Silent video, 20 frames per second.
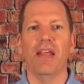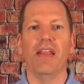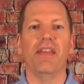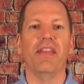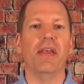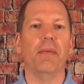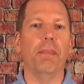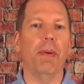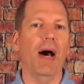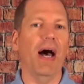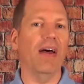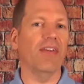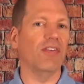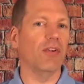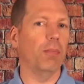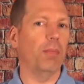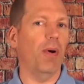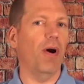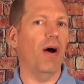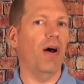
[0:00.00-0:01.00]
The Apostle
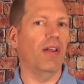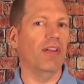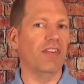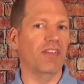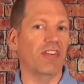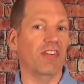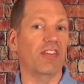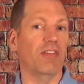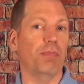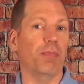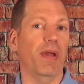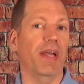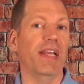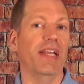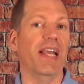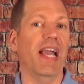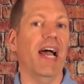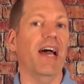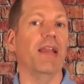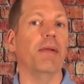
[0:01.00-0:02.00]
Paul is explaining
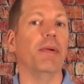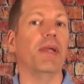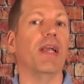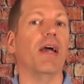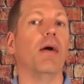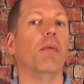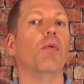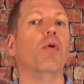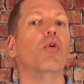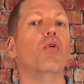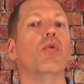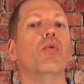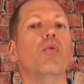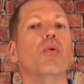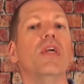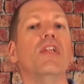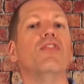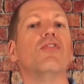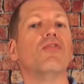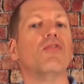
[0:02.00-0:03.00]
how to become who
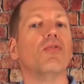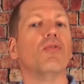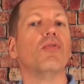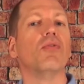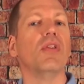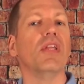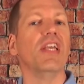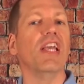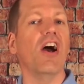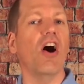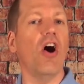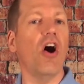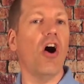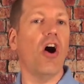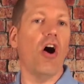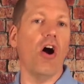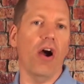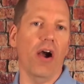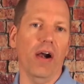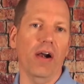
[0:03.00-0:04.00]
we truly
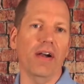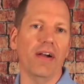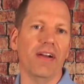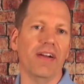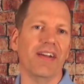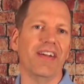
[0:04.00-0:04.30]
are